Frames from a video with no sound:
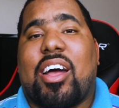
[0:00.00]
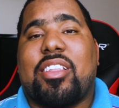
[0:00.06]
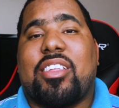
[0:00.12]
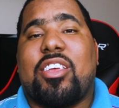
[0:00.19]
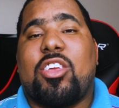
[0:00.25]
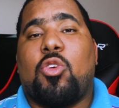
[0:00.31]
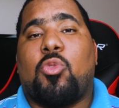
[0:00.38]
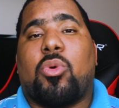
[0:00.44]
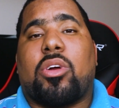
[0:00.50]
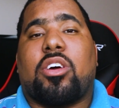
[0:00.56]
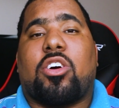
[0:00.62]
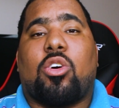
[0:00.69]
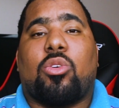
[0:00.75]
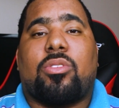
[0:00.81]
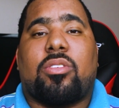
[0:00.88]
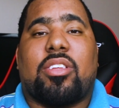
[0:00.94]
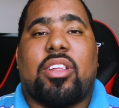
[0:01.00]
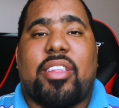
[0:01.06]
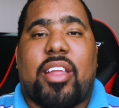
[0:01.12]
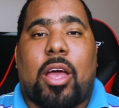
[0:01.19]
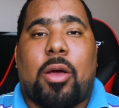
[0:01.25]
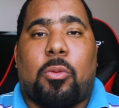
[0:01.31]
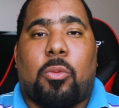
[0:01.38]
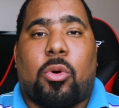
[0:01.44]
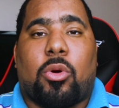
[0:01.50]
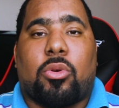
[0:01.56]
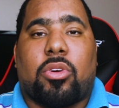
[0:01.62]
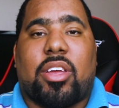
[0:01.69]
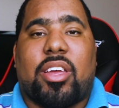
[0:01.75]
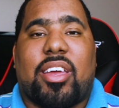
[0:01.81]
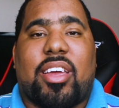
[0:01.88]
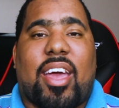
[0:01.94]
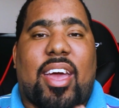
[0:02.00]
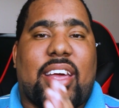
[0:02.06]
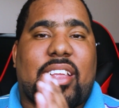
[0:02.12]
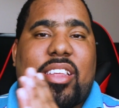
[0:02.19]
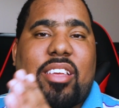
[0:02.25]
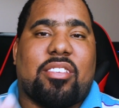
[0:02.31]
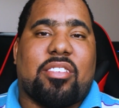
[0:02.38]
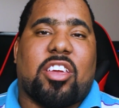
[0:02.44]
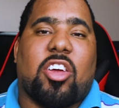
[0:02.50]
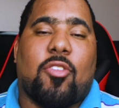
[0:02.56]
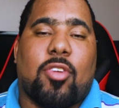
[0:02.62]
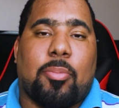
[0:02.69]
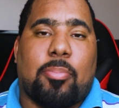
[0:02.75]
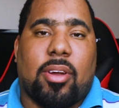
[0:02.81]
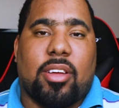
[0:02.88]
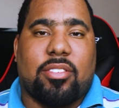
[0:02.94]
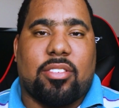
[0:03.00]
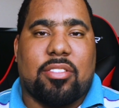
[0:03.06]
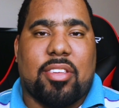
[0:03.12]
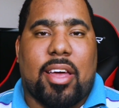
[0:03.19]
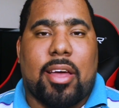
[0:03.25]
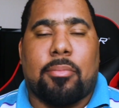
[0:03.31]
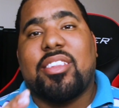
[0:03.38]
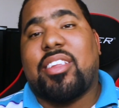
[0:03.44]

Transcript: then you want to go to the networking and the Security Plus exam.